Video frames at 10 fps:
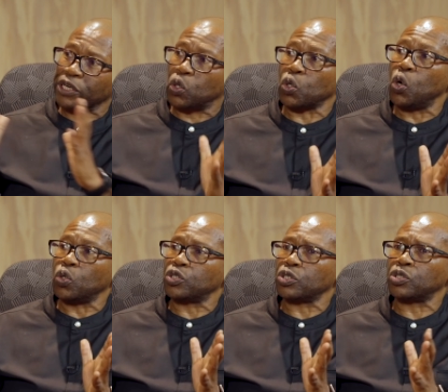
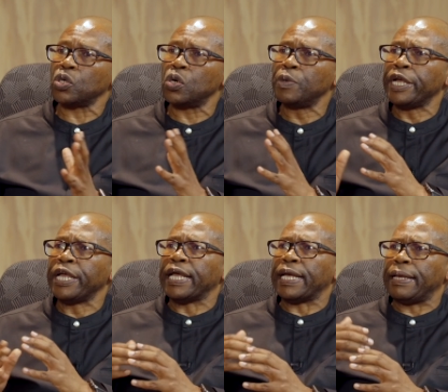grows. So
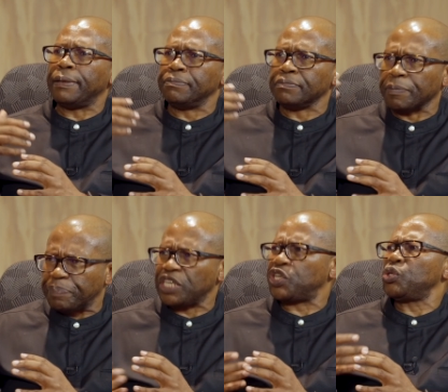
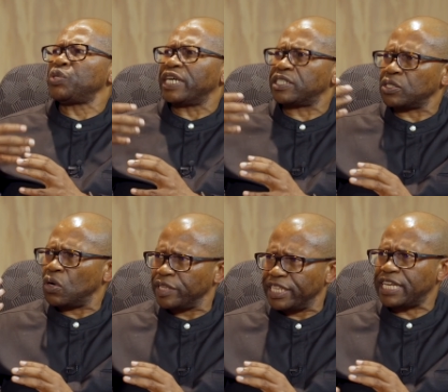being curious
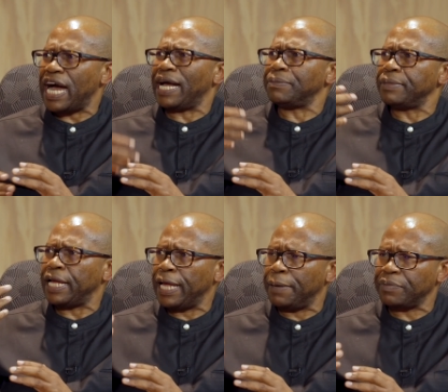all the time,
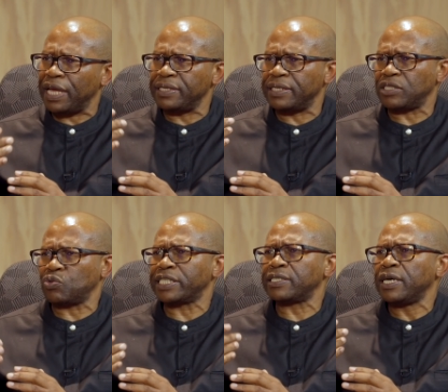and
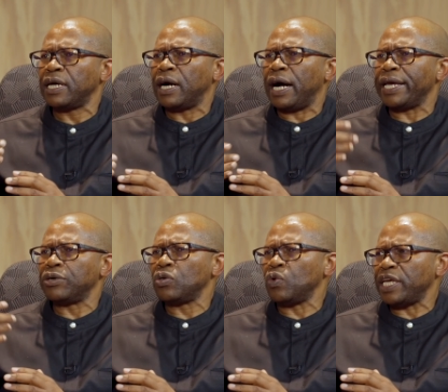that's what I
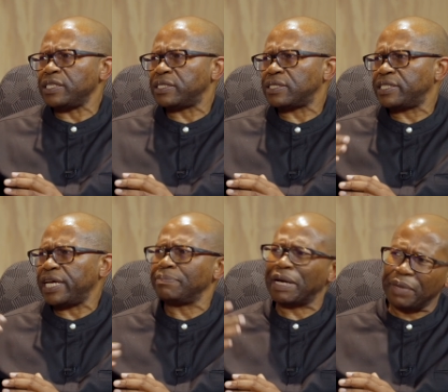always
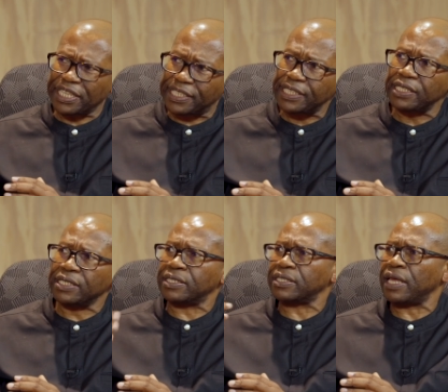tell my
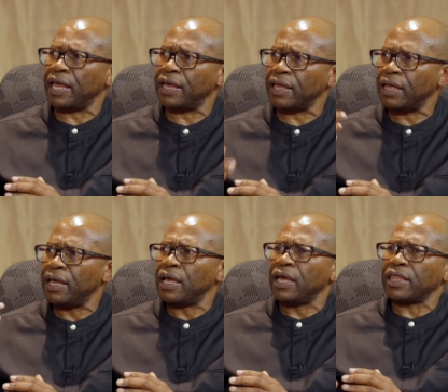mentees,
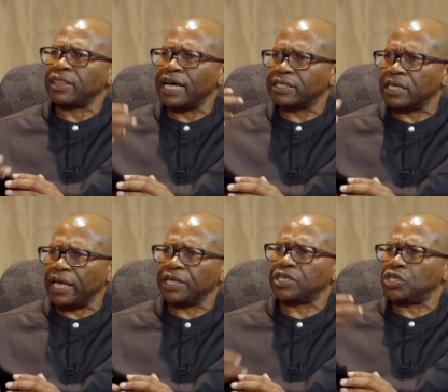
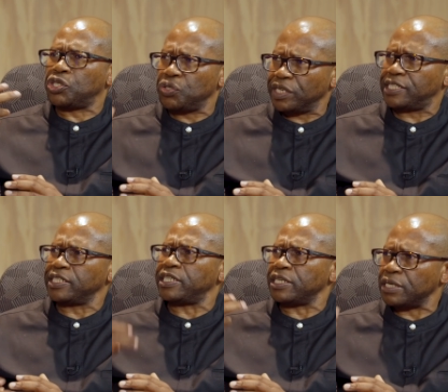that
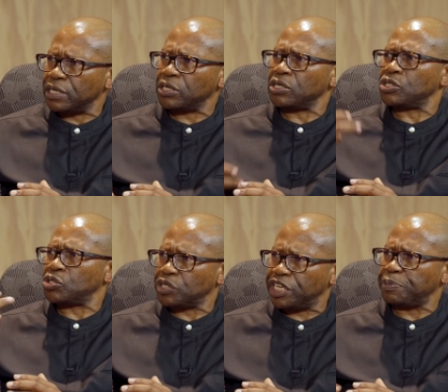curiosity
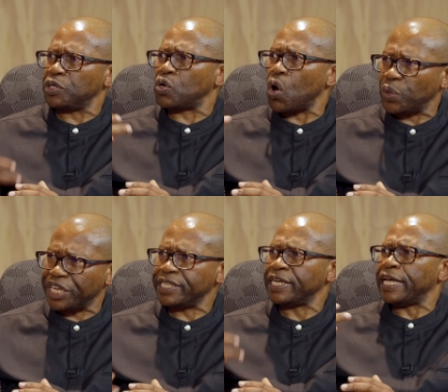should keep you
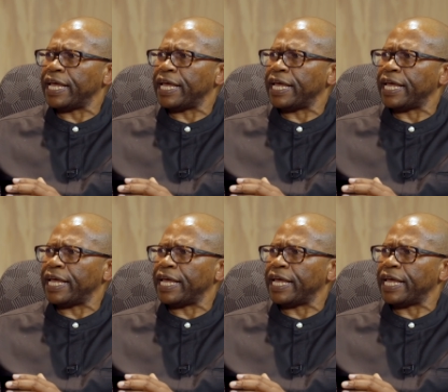going